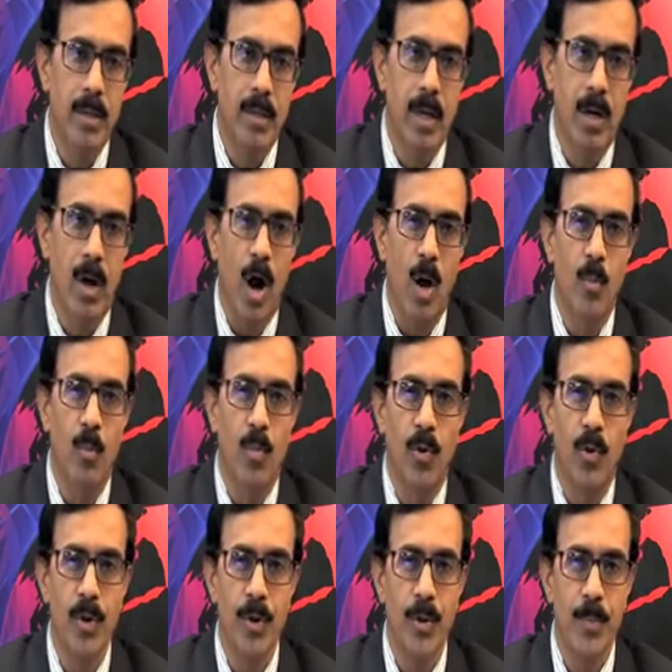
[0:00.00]
the
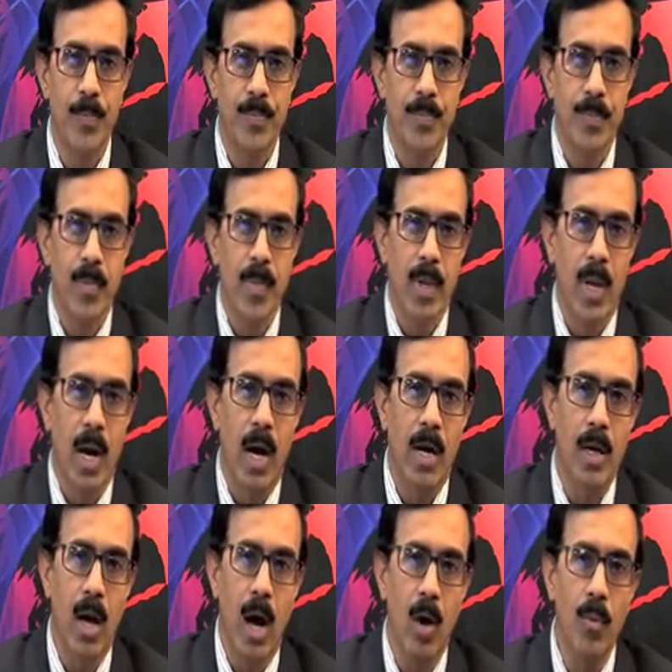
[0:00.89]
compound.
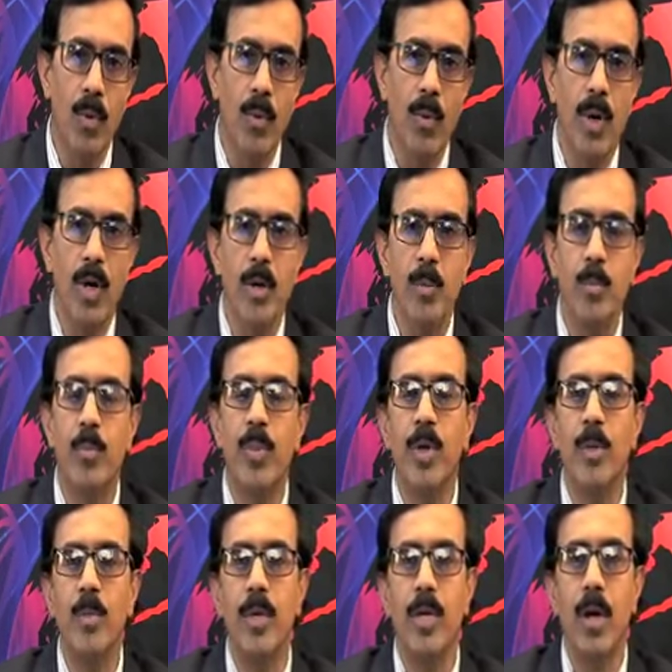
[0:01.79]
And however,
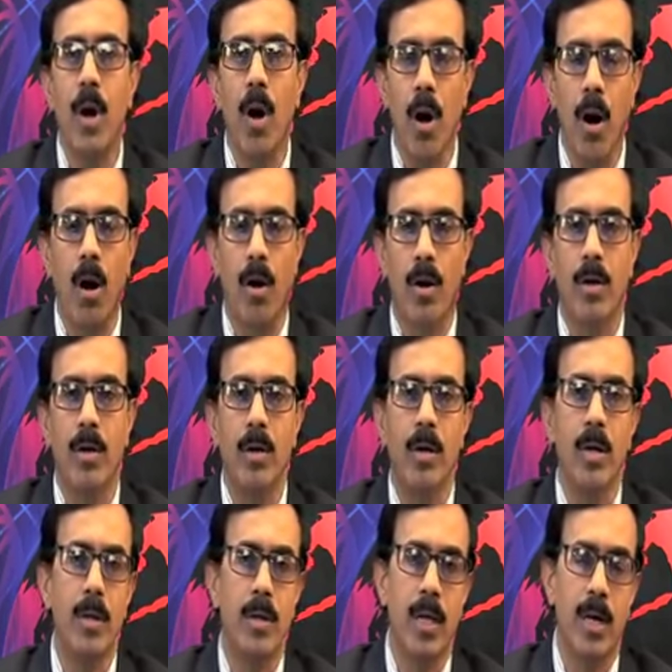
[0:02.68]

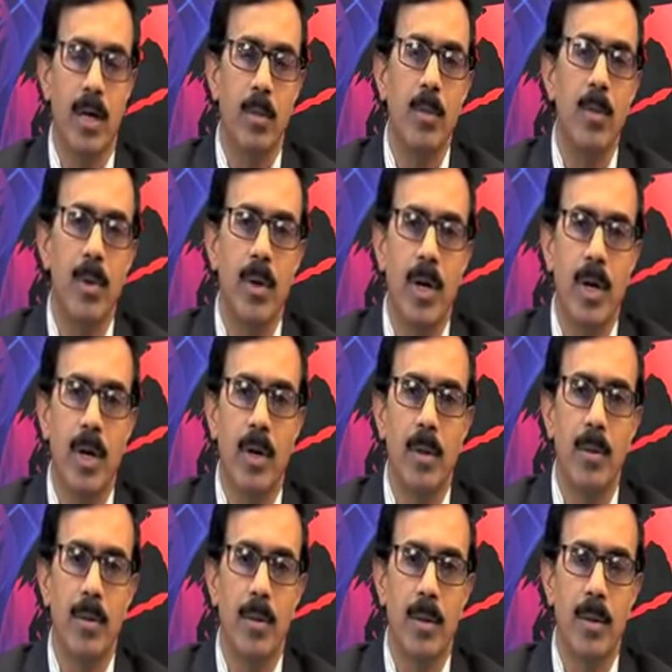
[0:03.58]
PbR, the